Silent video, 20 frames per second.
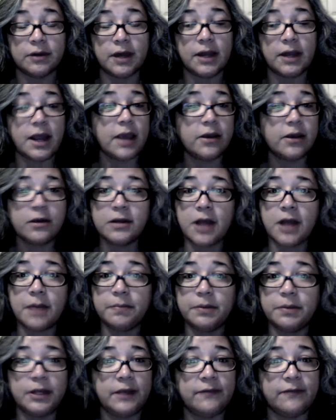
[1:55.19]
And I could not
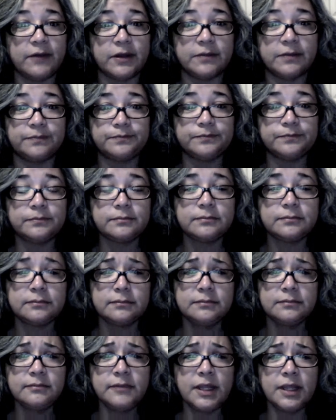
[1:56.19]
believe it,
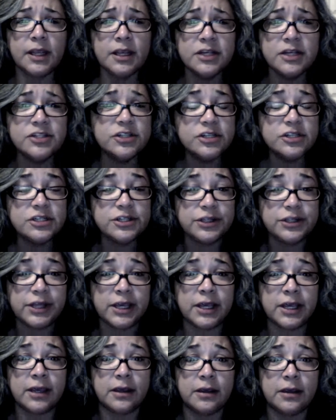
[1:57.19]
because
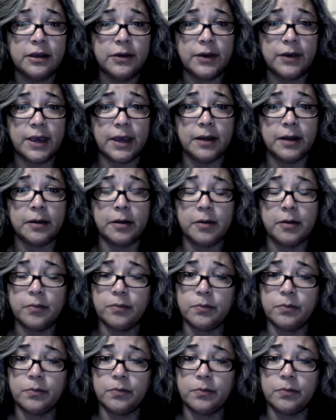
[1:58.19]
usually you get